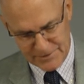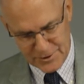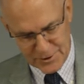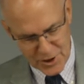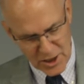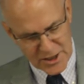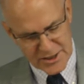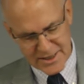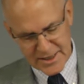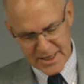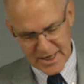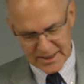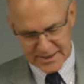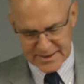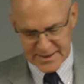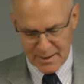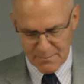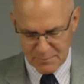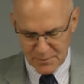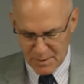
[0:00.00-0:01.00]
Does he
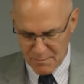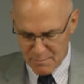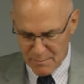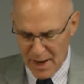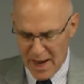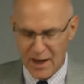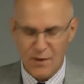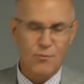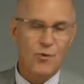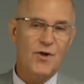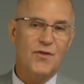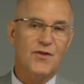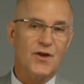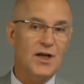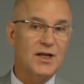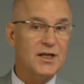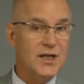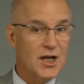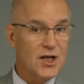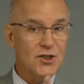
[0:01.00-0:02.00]
accept him back with
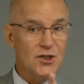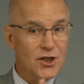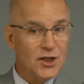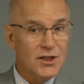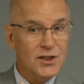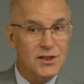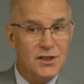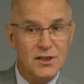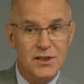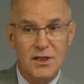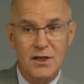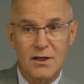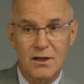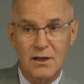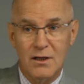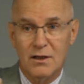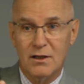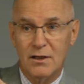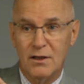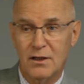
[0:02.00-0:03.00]
conditions?
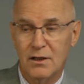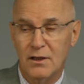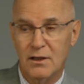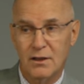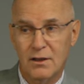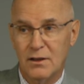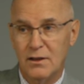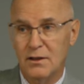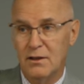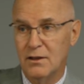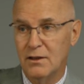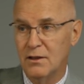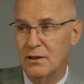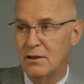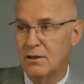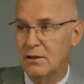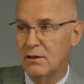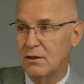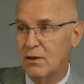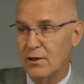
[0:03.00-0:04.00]

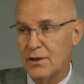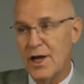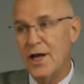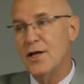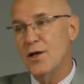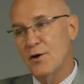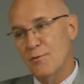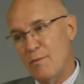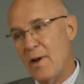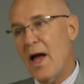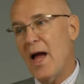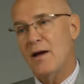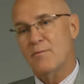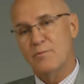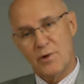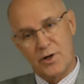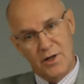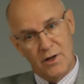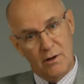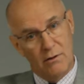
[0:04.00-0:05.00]
Okay, you're back,
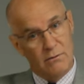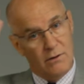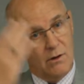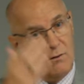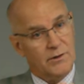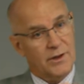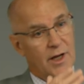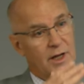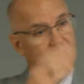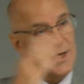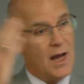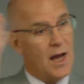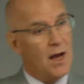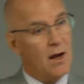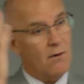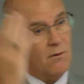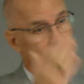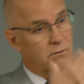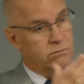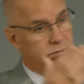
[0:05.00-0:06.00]
but here, okay,
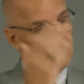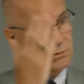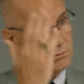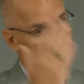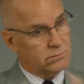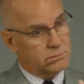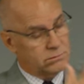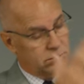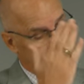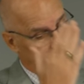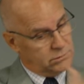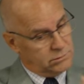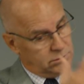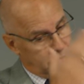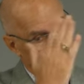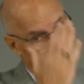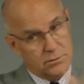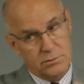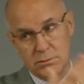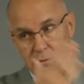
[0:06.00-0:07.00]
now,
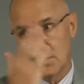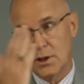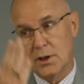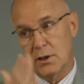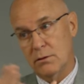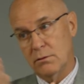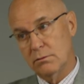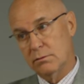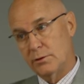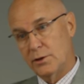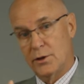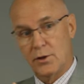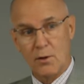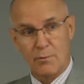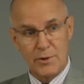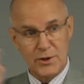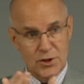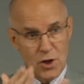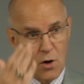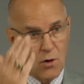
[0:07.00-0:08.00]
you know, you're
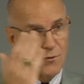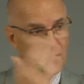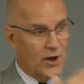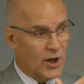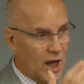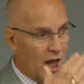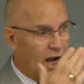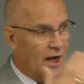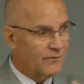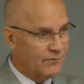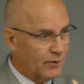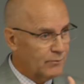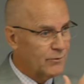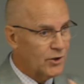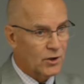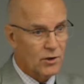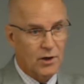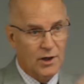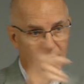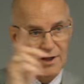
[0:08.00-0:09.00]
going to be towing the line from,
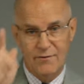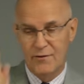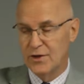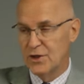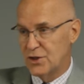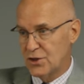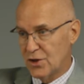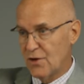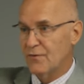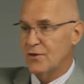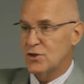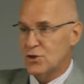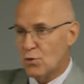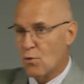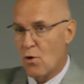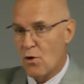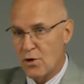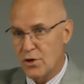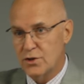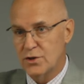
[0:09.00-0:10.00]
you're going to live in the servants'
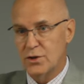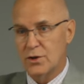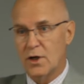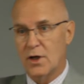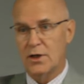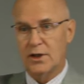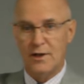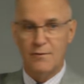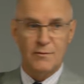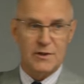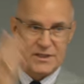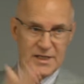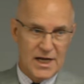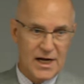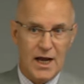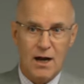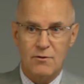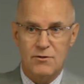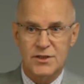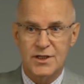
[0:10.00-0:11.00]
quarters, you've got to give me
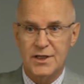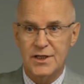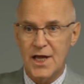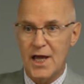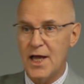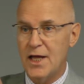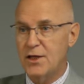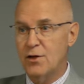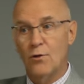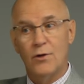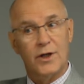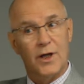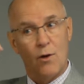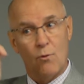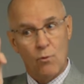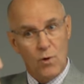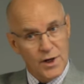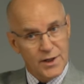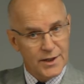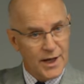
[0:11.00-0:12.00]
ten hours a day, you only
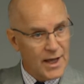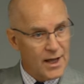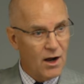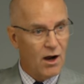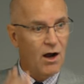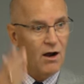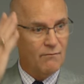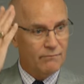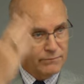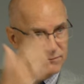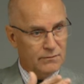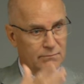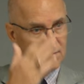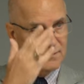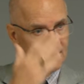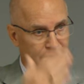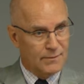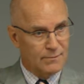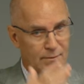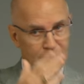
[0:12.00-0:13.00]
get one day off, blah,
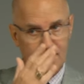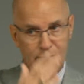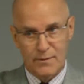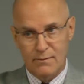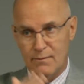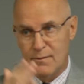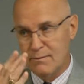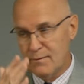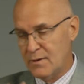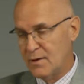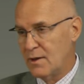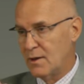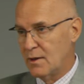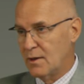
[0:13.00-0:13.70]
blah, blah, blah, blah, blah.